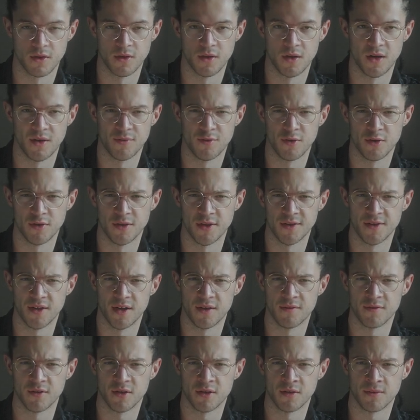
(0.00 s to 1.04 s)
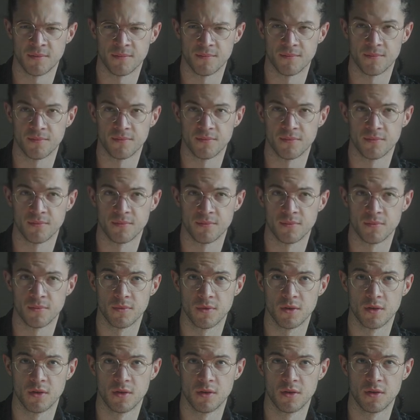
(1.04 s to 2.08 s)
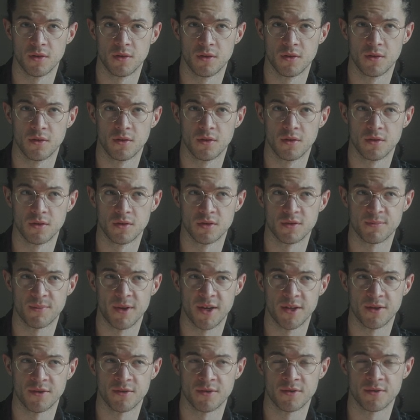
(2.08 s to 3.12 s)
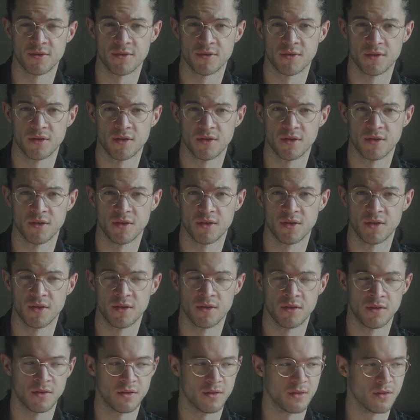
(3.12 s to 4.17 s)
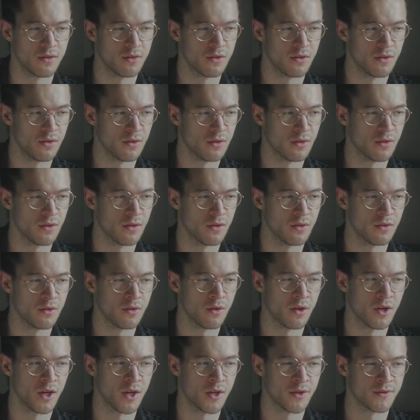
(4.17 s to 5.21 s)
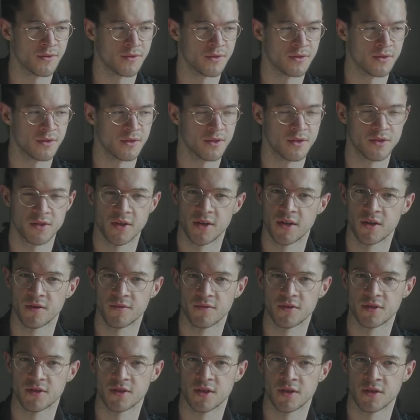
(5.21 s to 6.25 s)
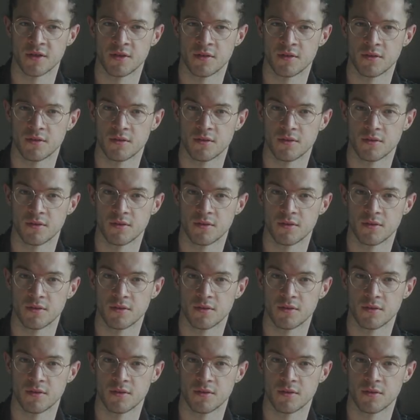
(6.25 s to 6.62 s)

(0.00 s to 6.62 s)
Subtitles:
I've heard that having spiders in your house is a healthy sign.